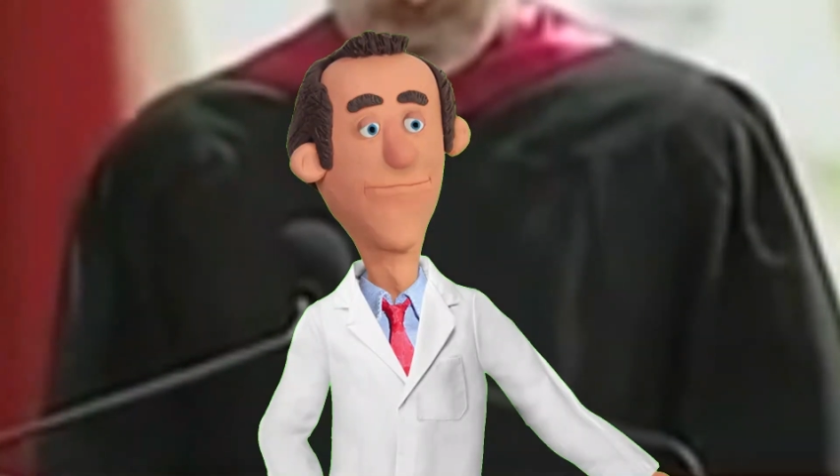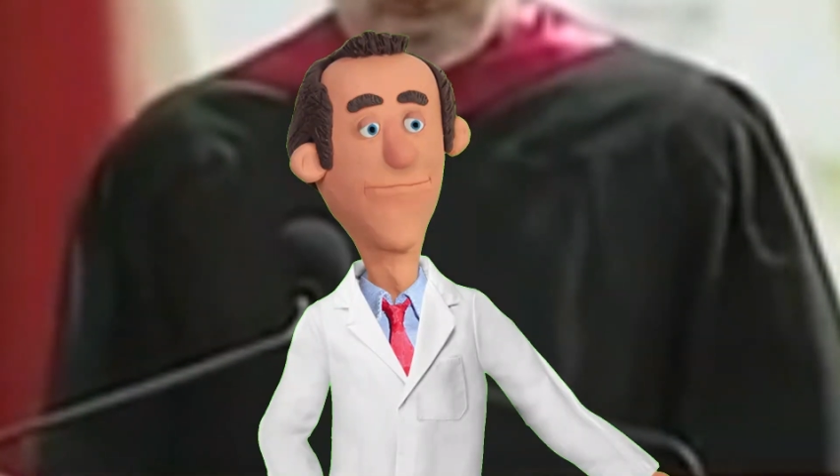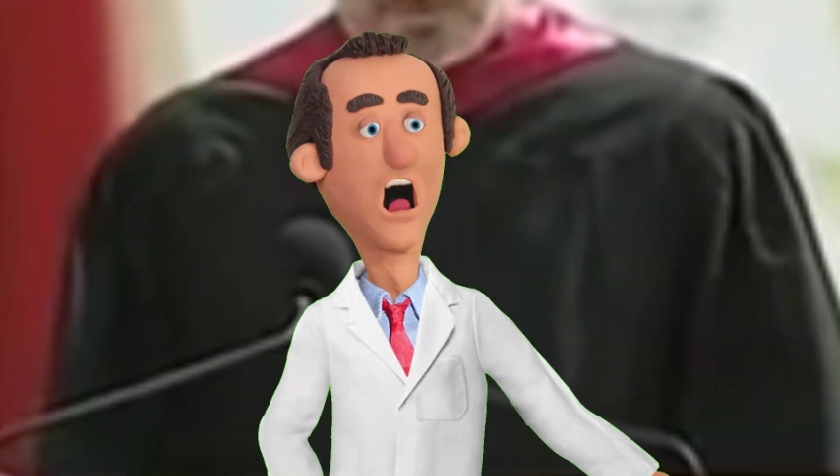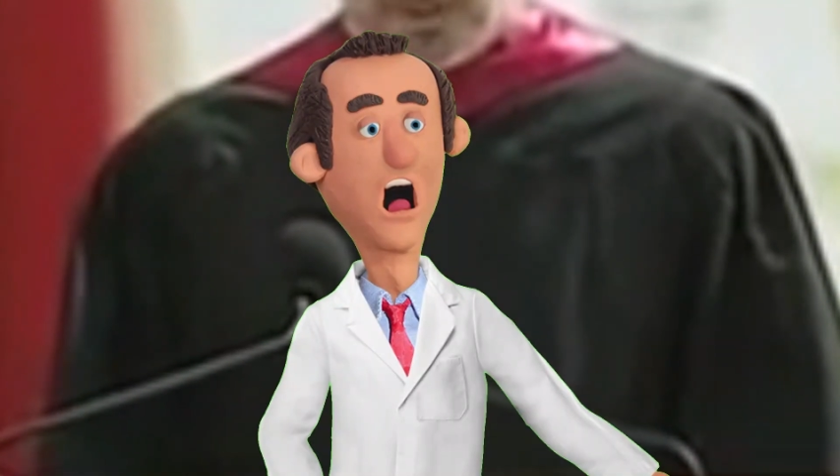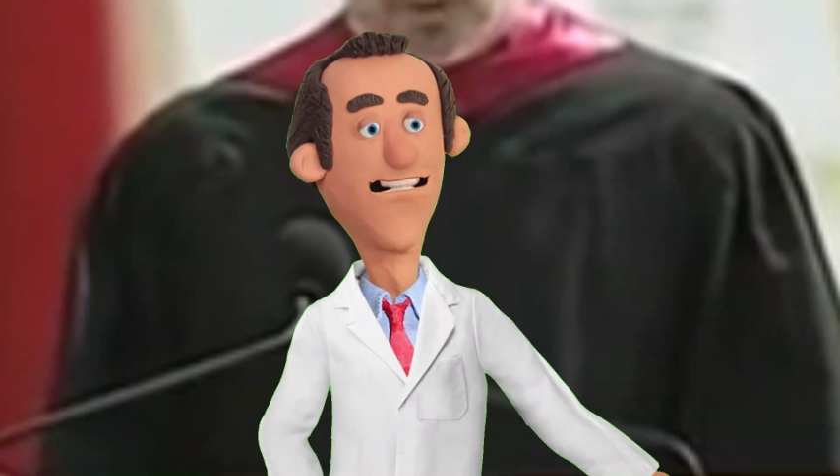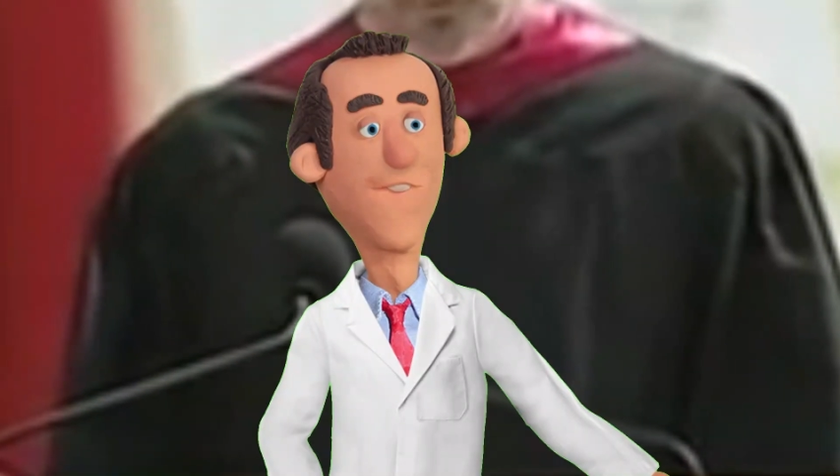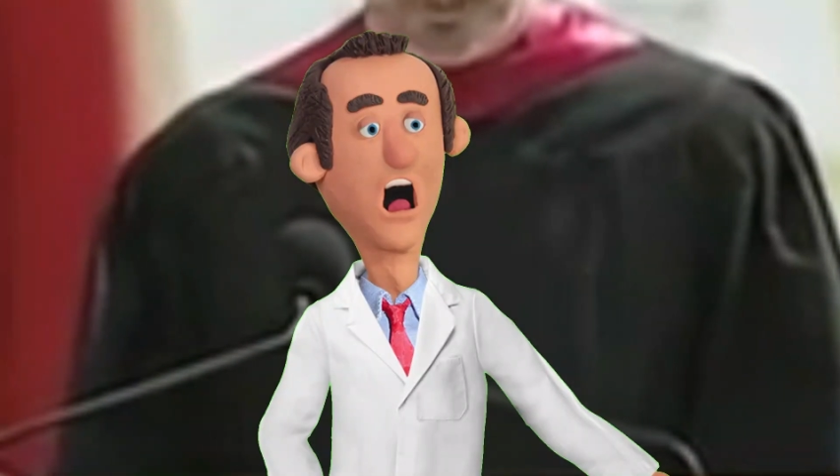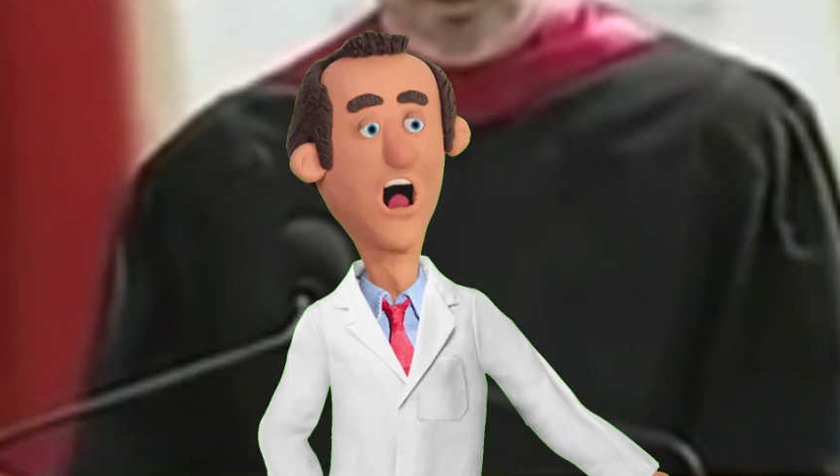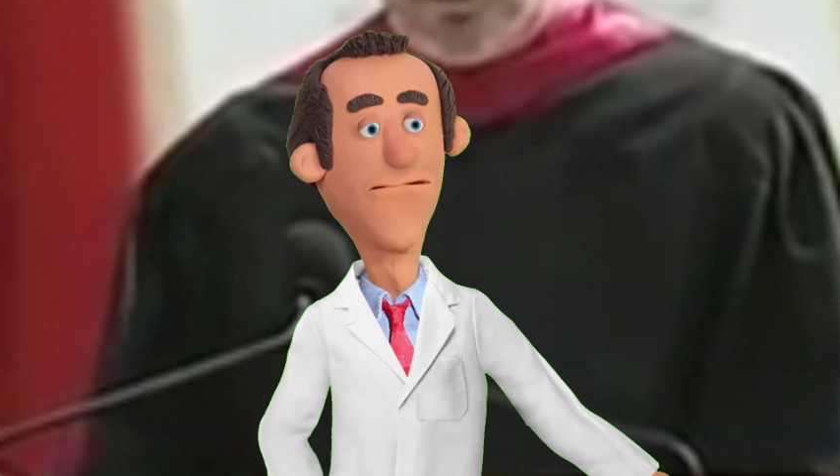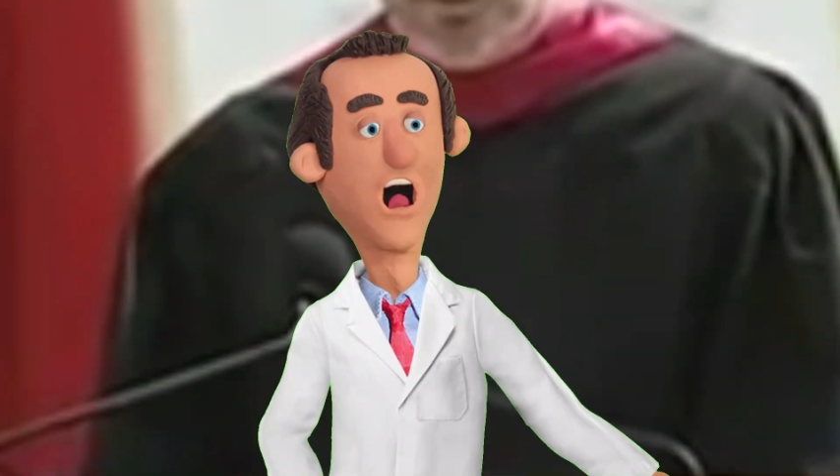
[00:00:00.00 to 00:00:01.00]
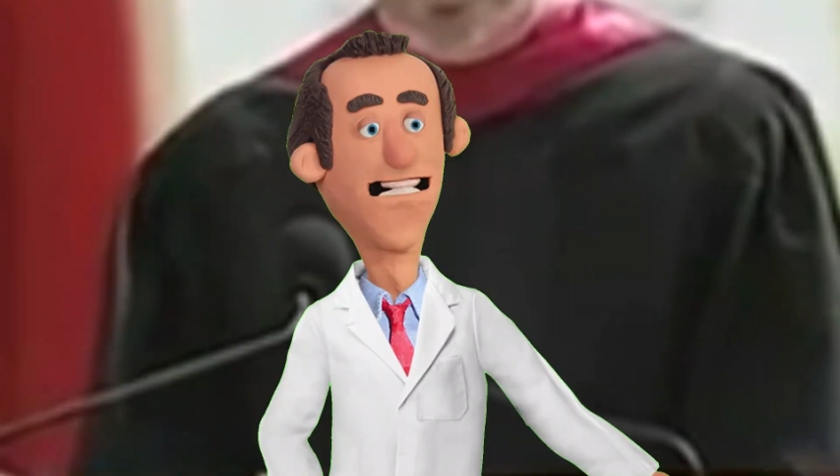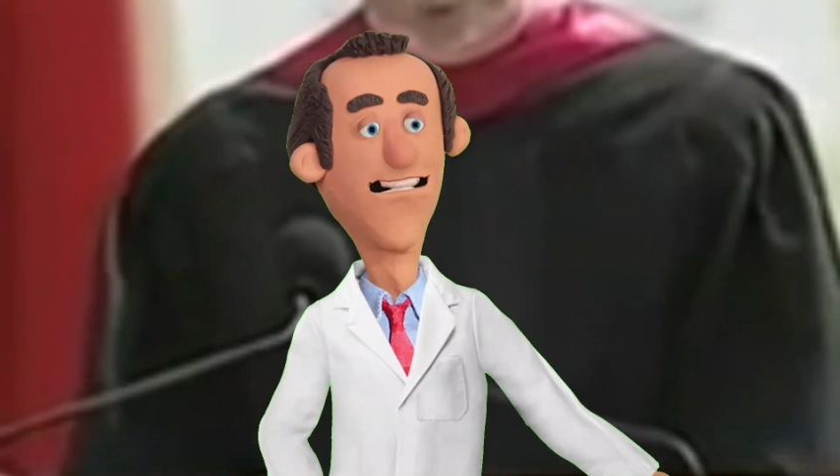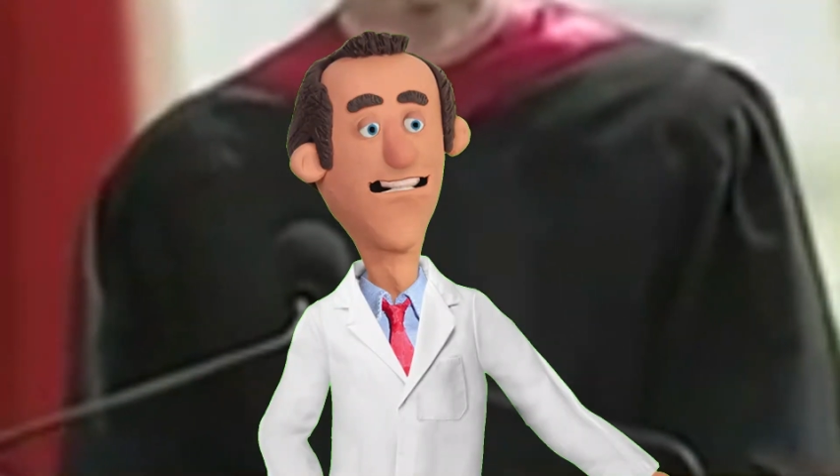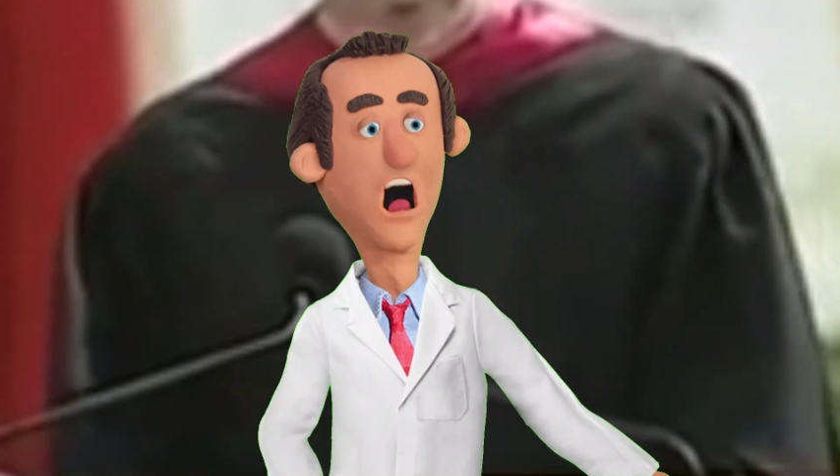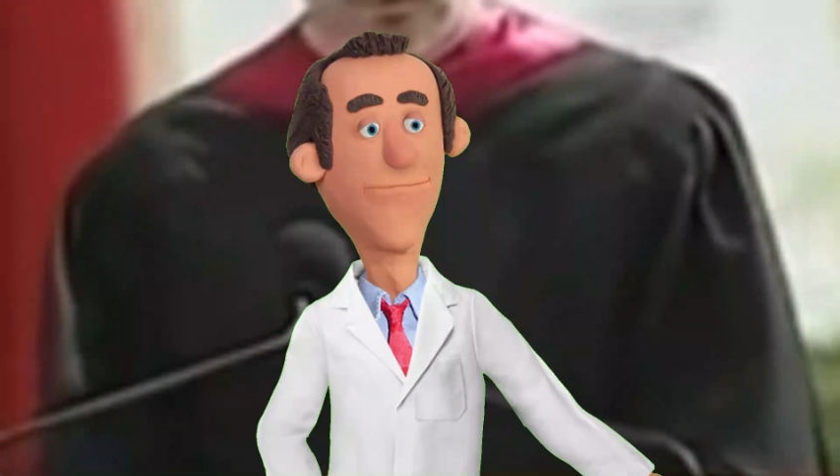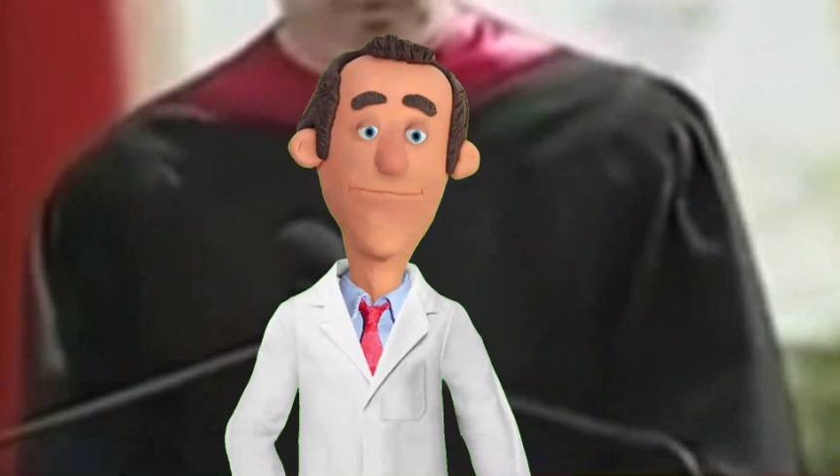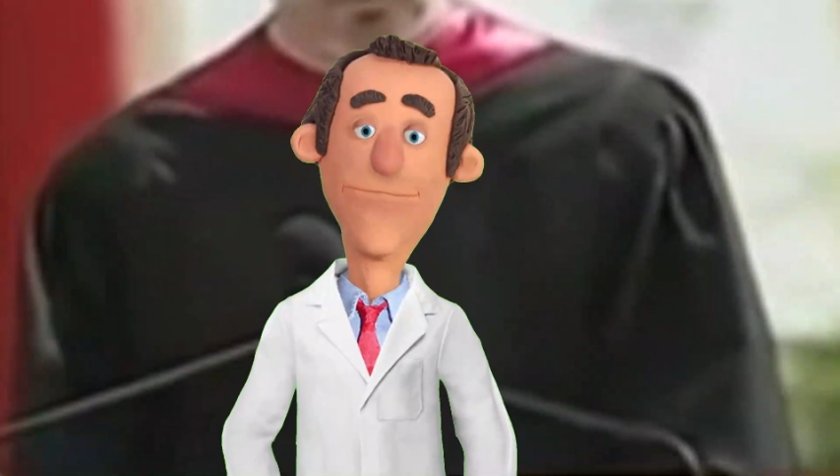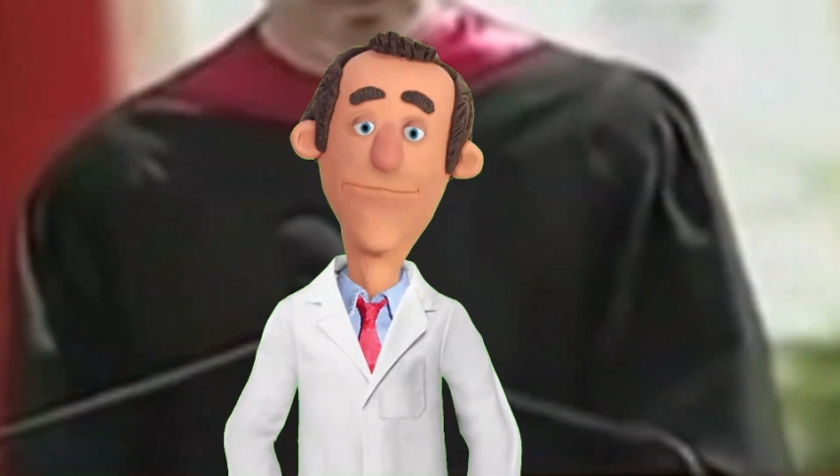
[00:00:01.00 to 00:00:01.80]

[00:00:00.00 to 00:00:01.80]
that looked far more interesting.